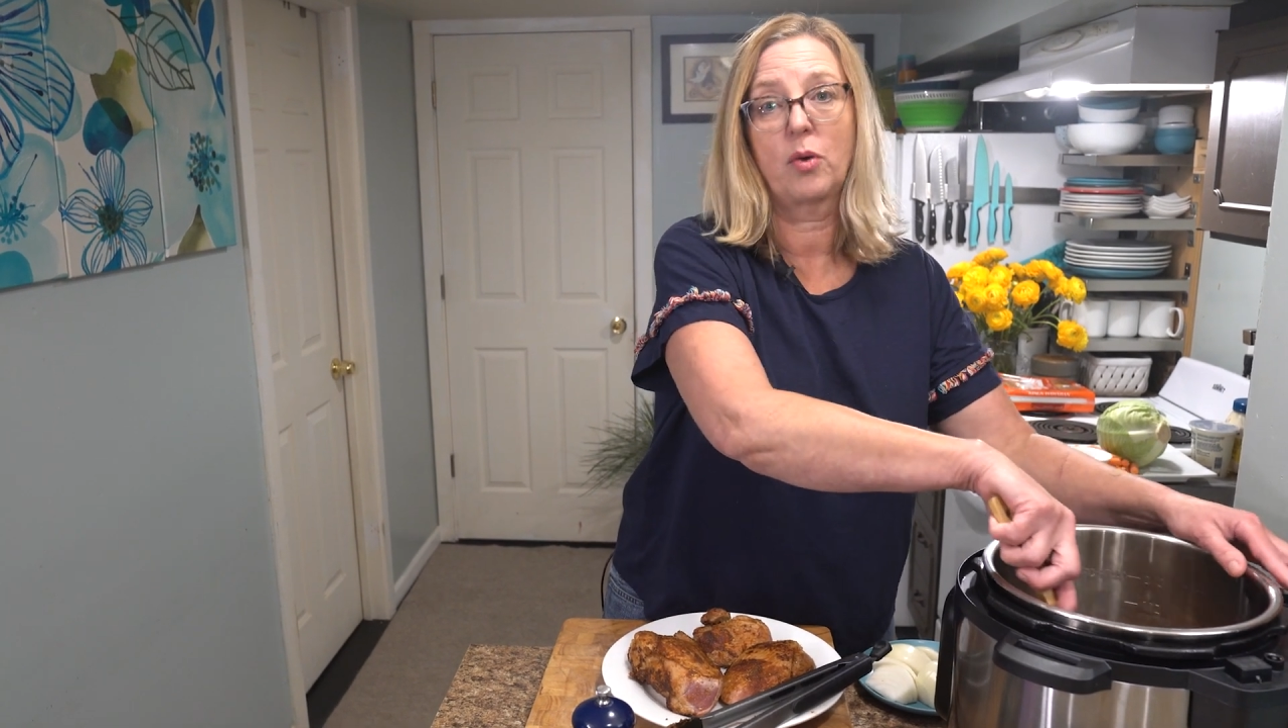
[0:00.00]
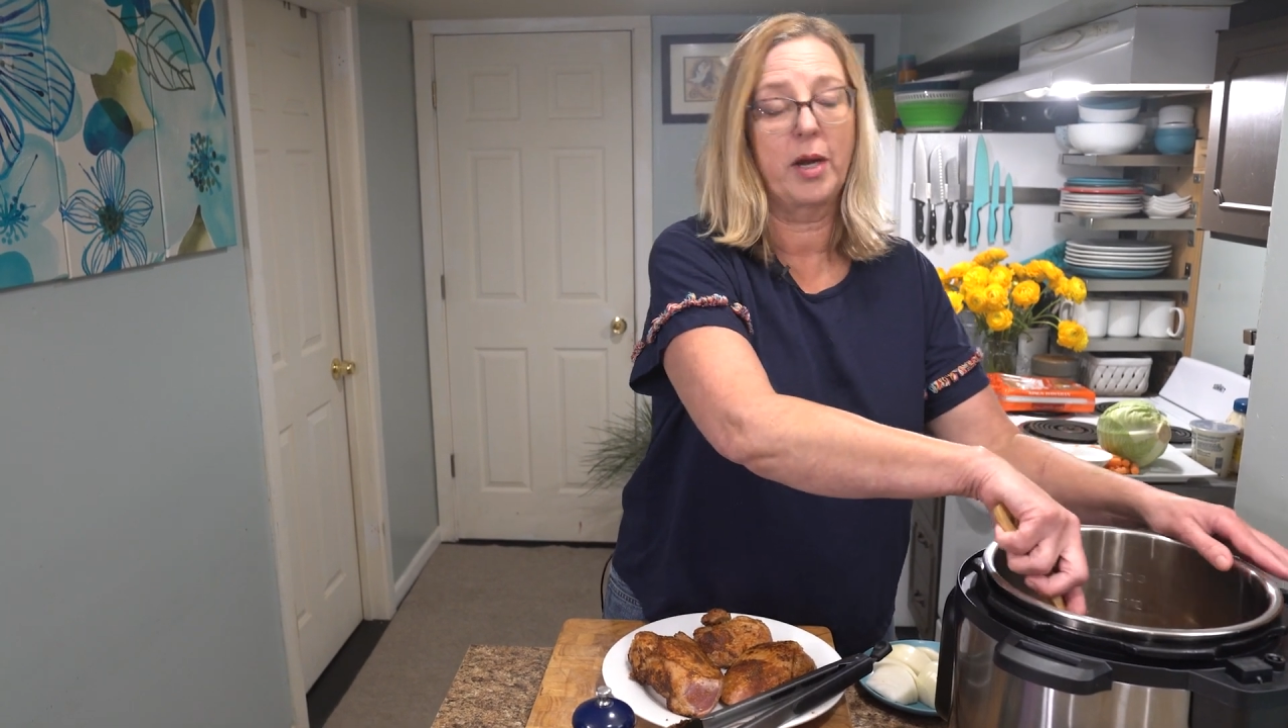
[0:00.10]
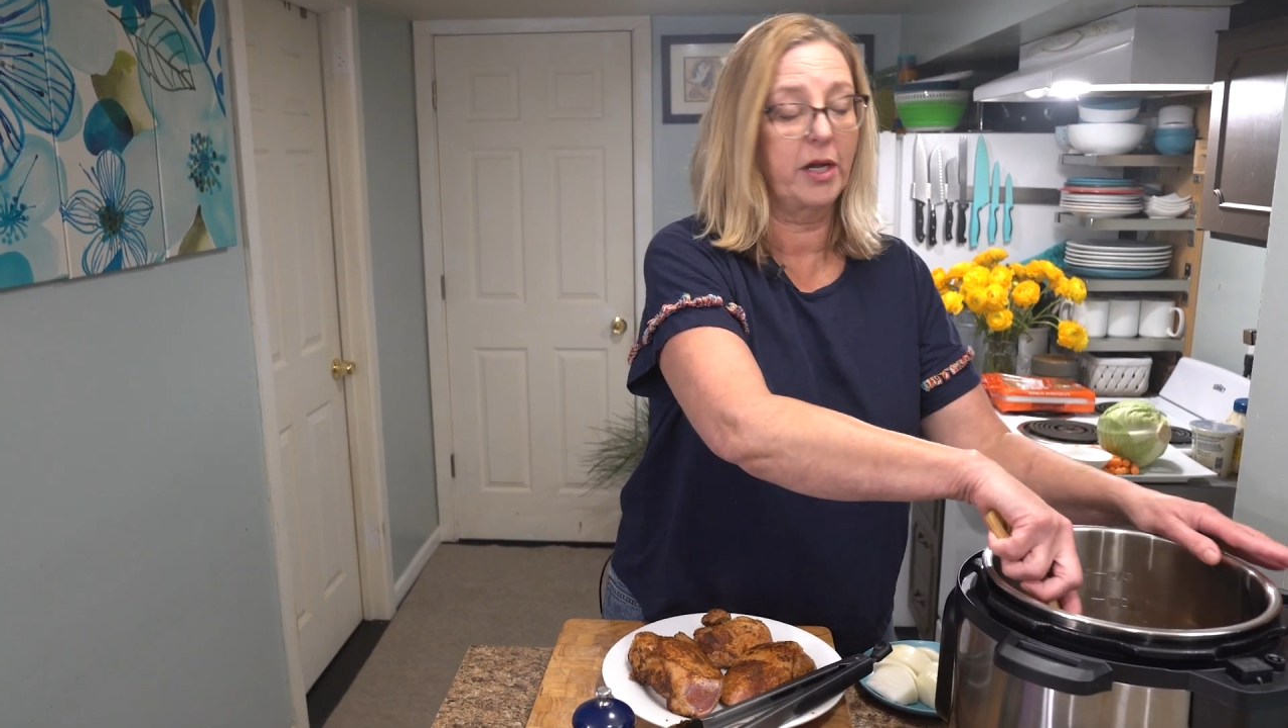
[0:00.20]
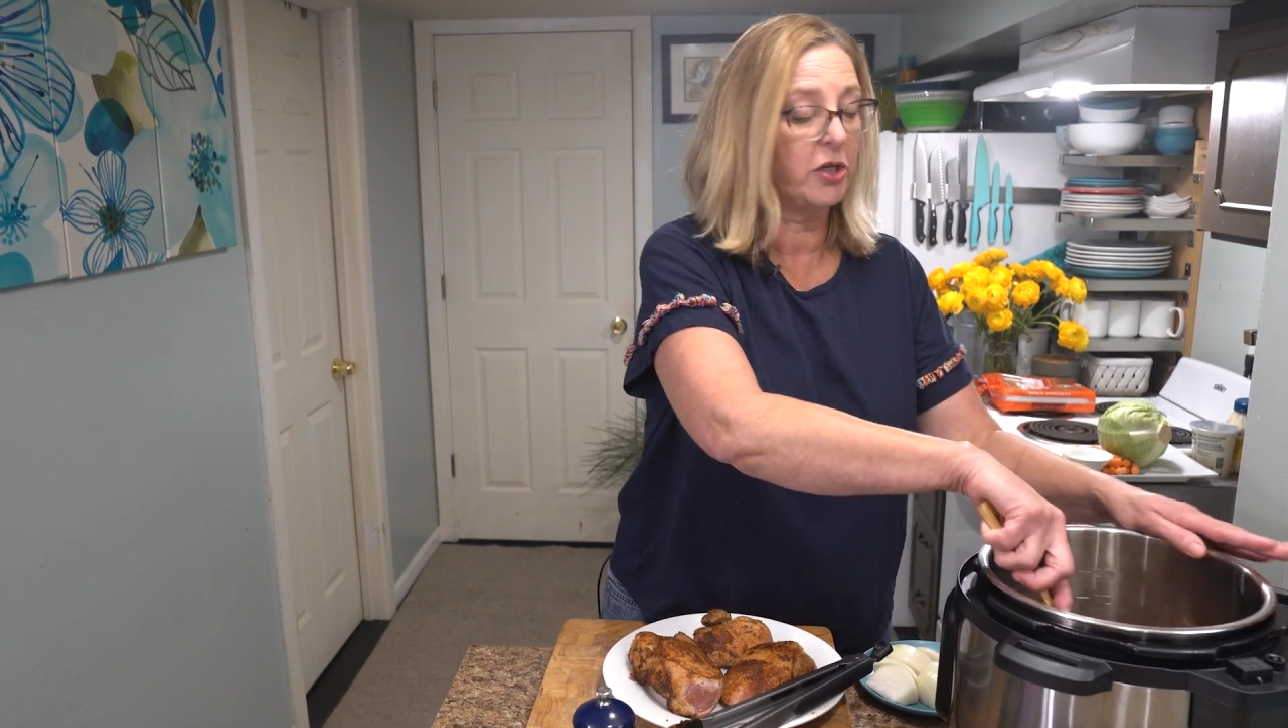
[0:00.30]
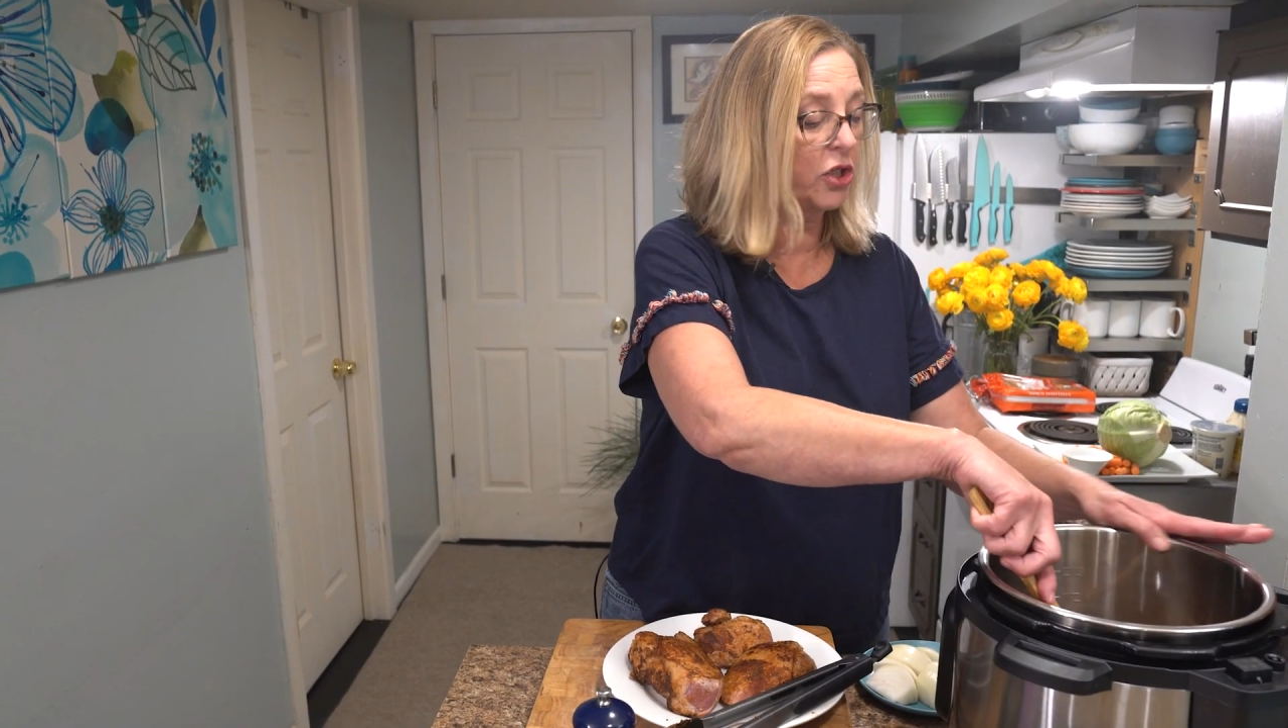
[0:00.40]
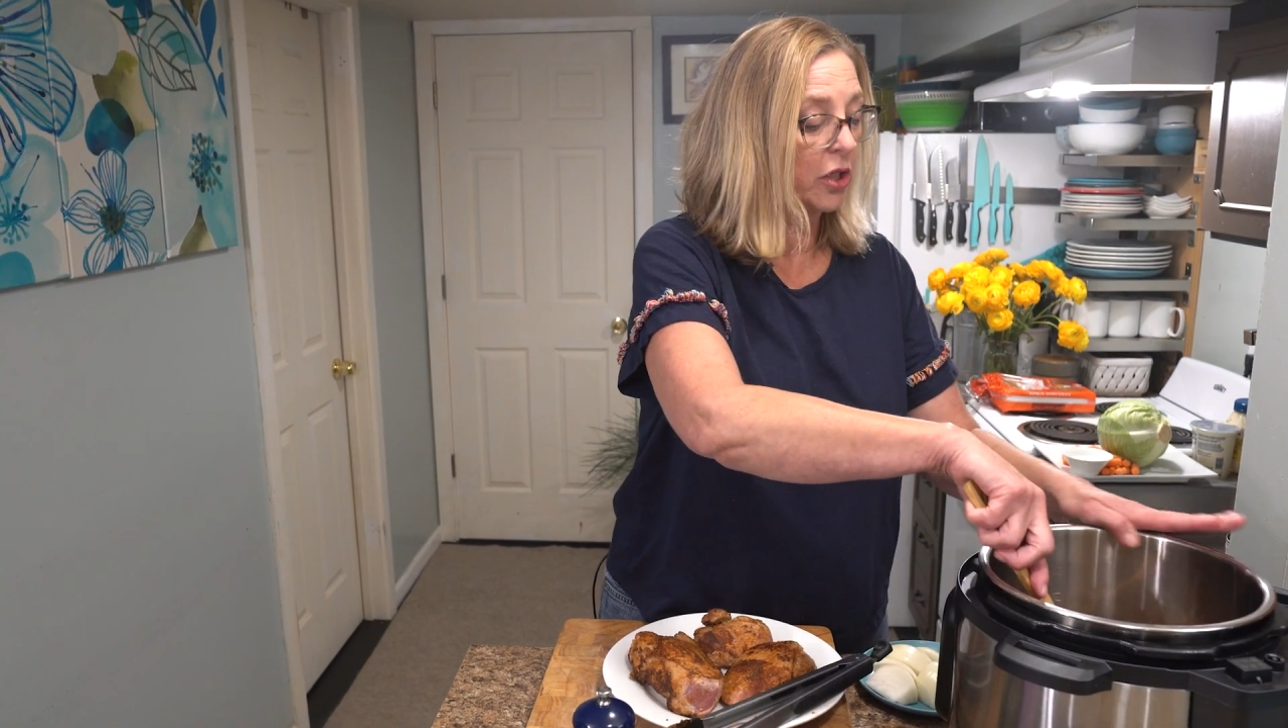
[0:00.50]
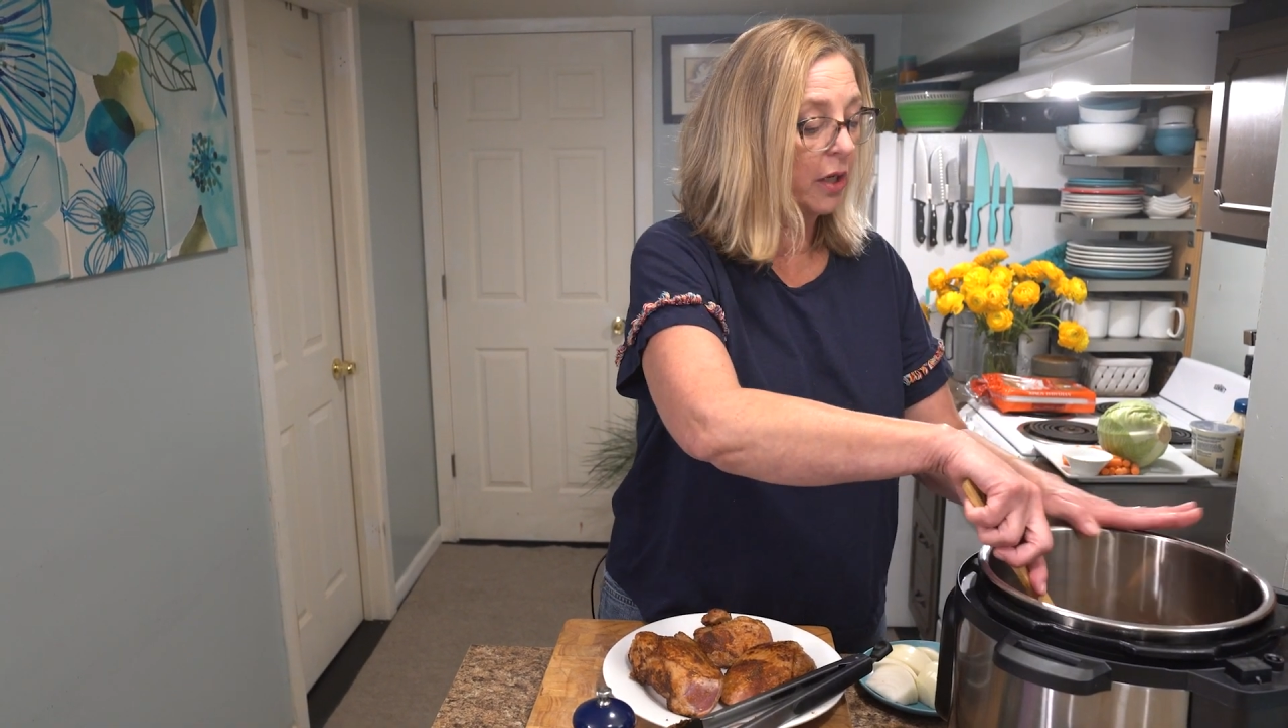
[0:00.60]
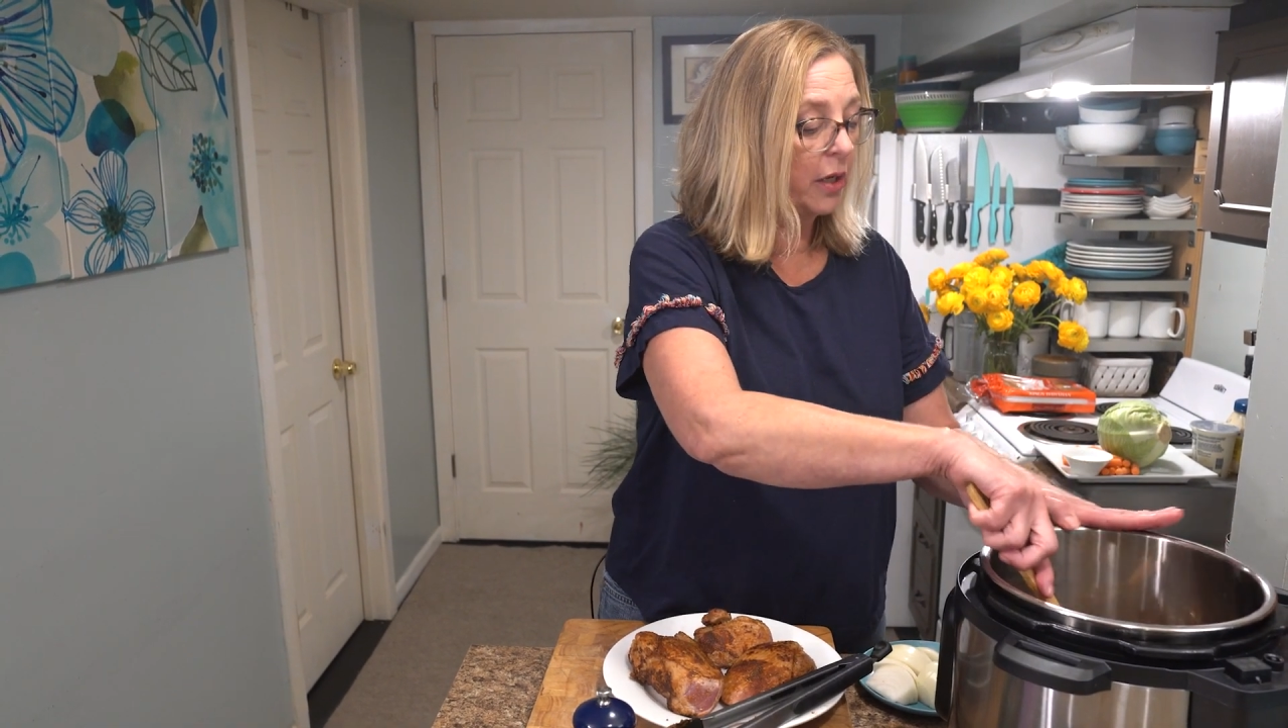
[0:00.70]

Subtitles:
much.